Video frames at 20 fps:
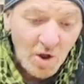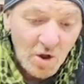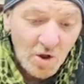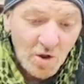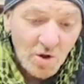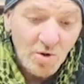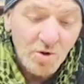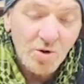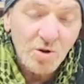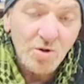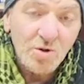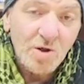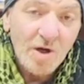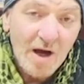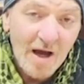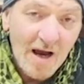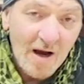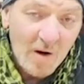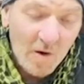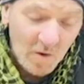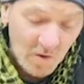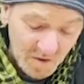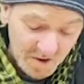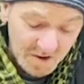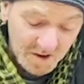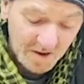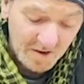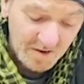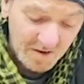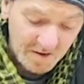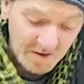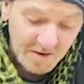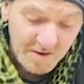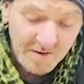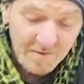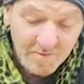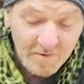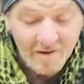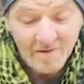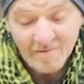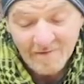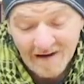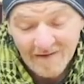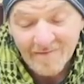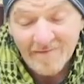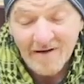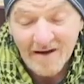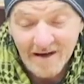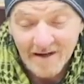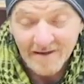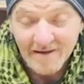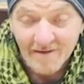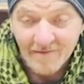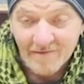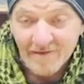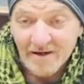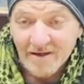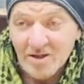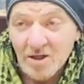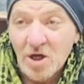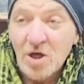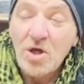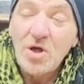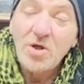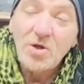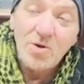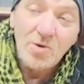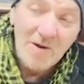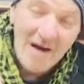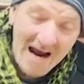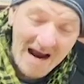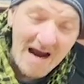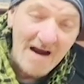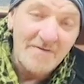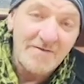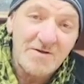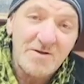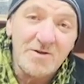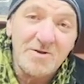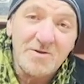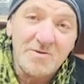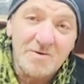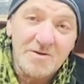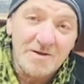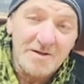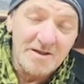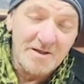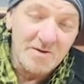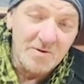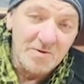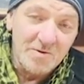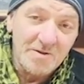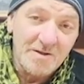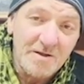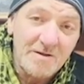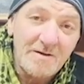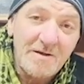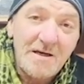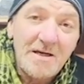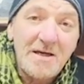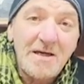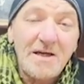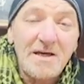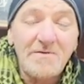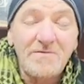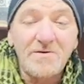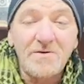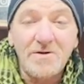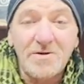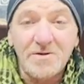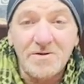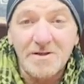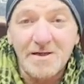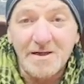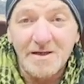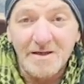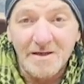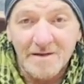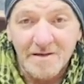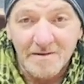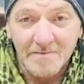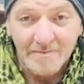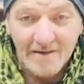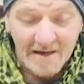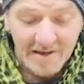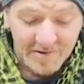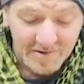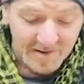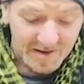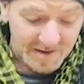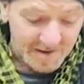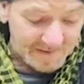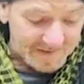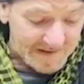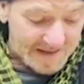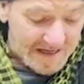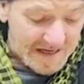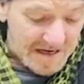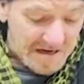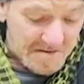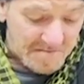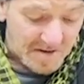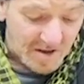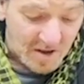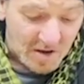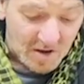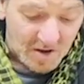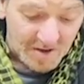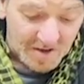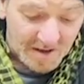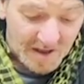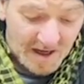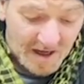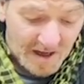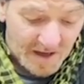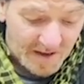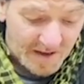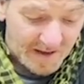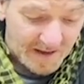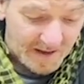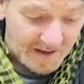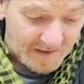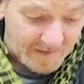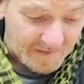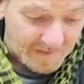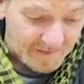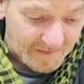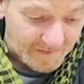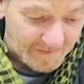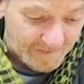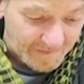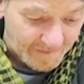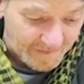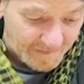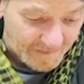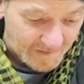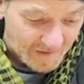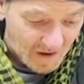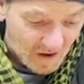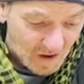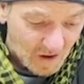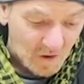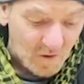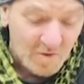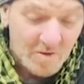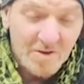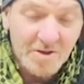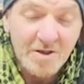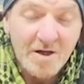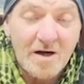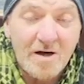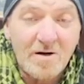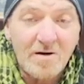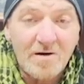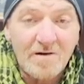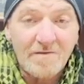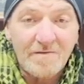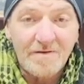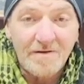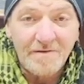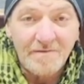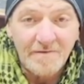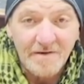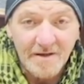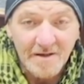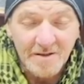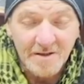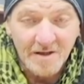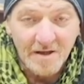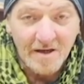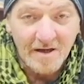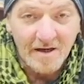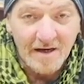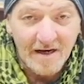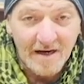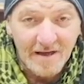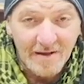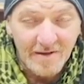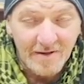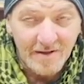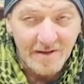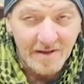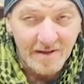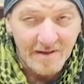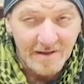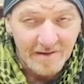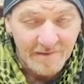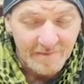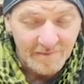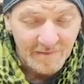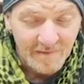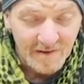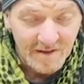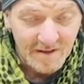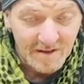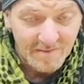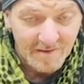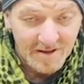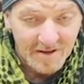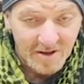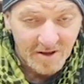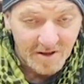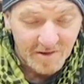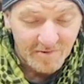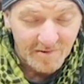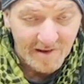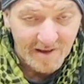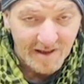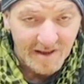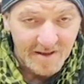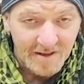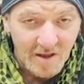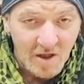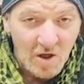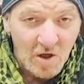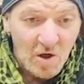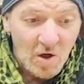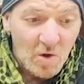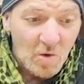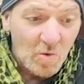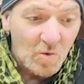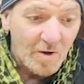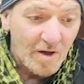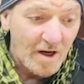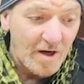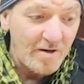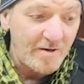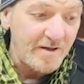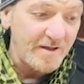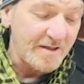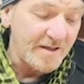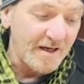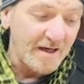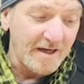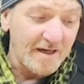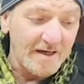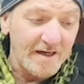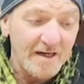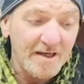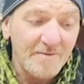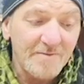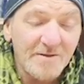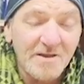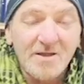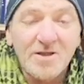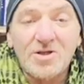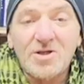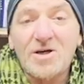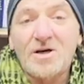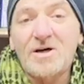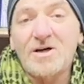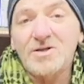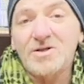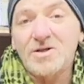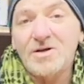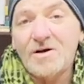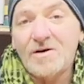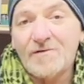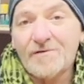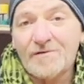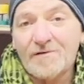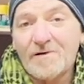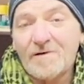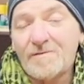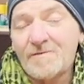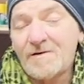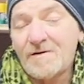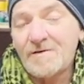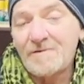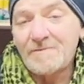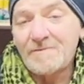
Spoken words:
You should also use, well, in fact, you have to use one of these also if you're using lithium batteries, because the old style of the VSR and the split charge relays would only take an 80% charge from